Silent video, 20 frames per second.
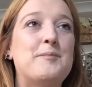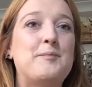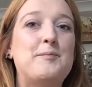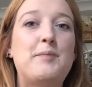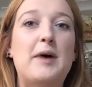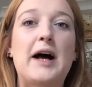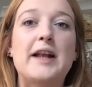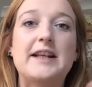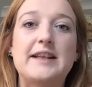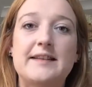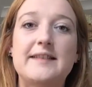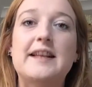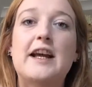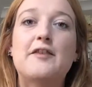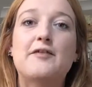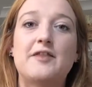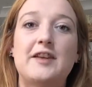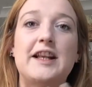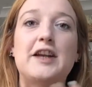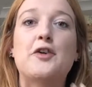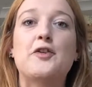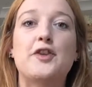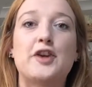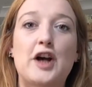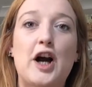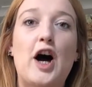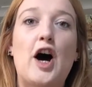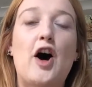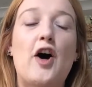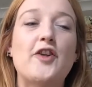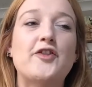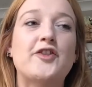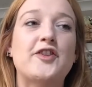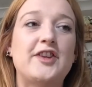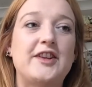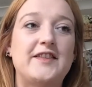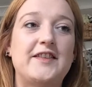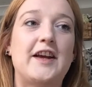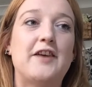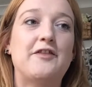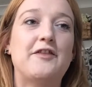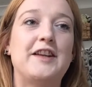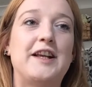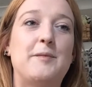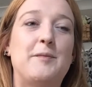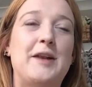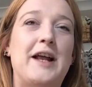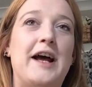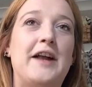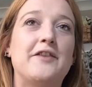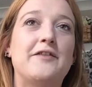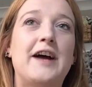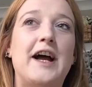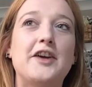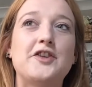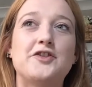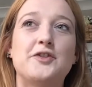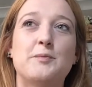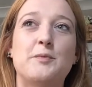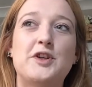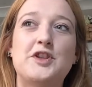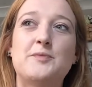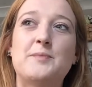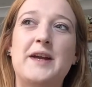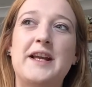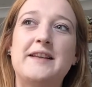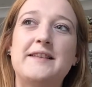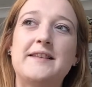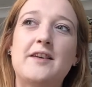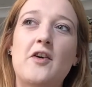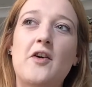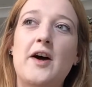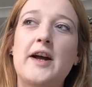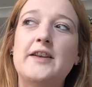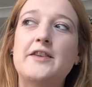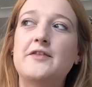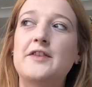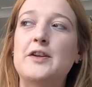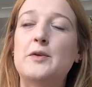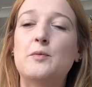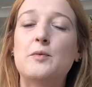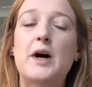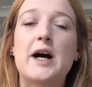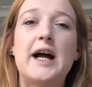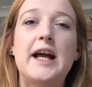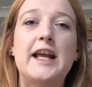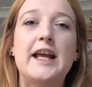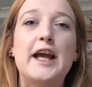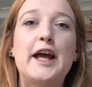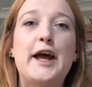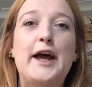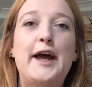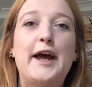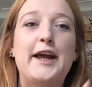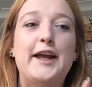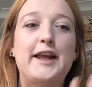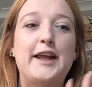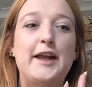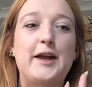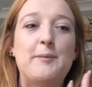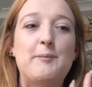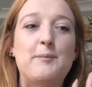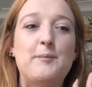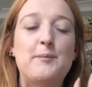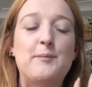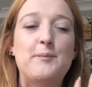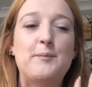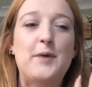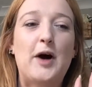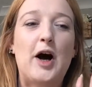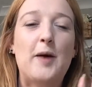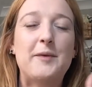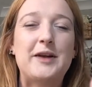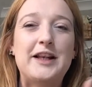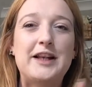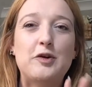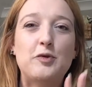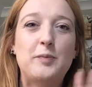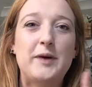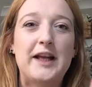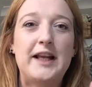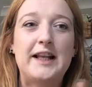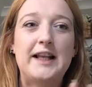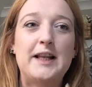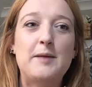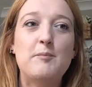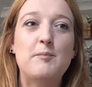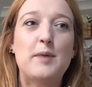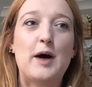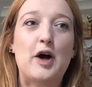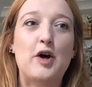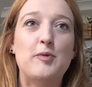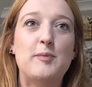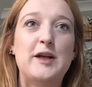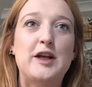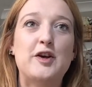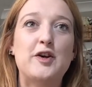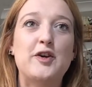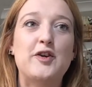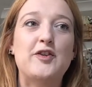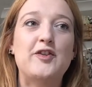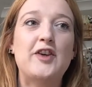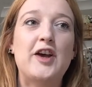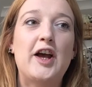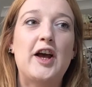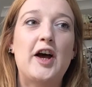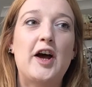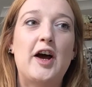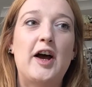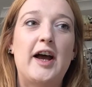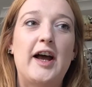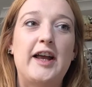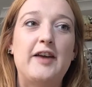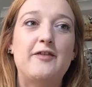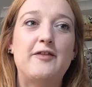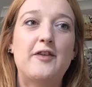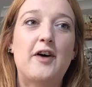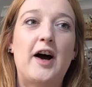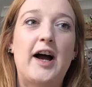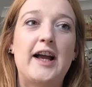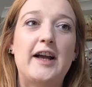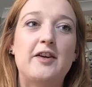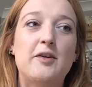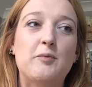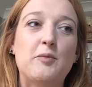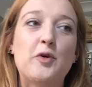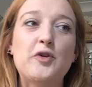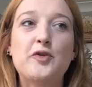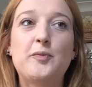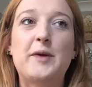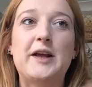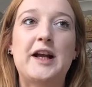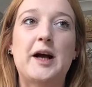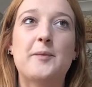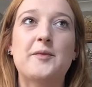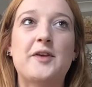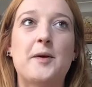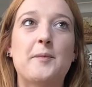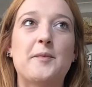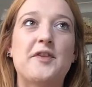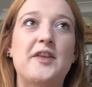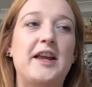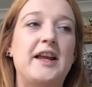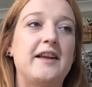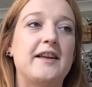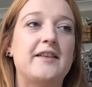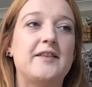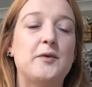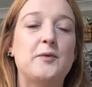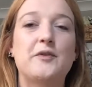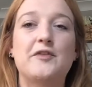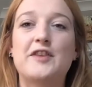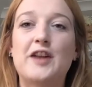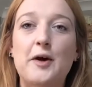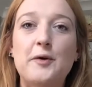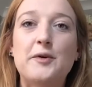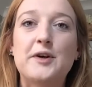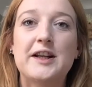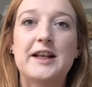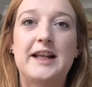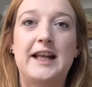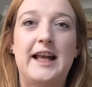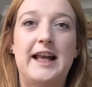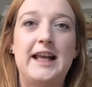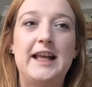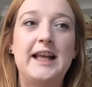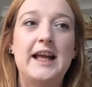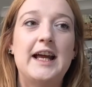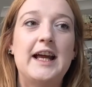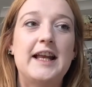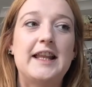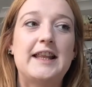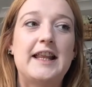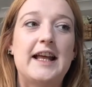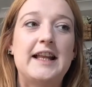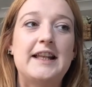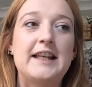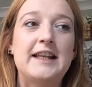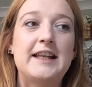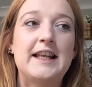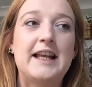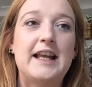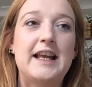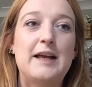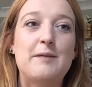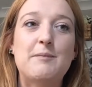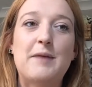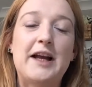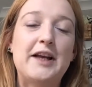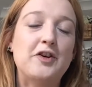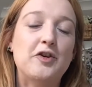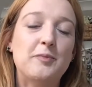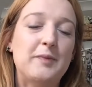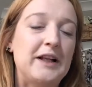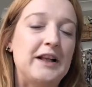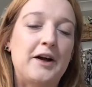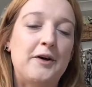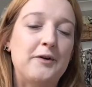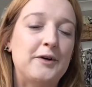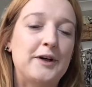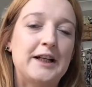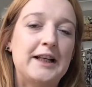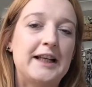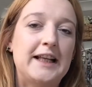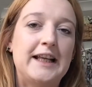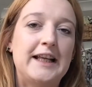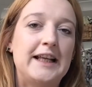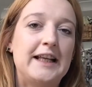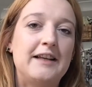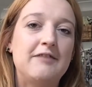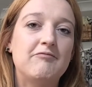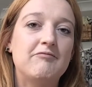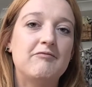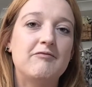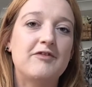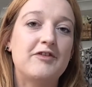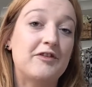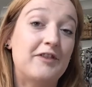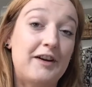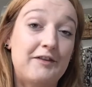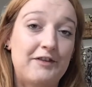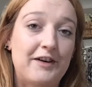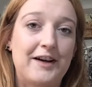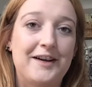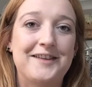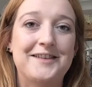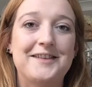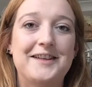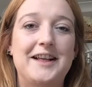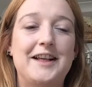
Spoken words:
but it's definitely on the cards, and it's definitely a plan of action, which means kind of in a way I'm a little bit in limbo, because if I want to pick up something sort of locally, then it may not be locally forever.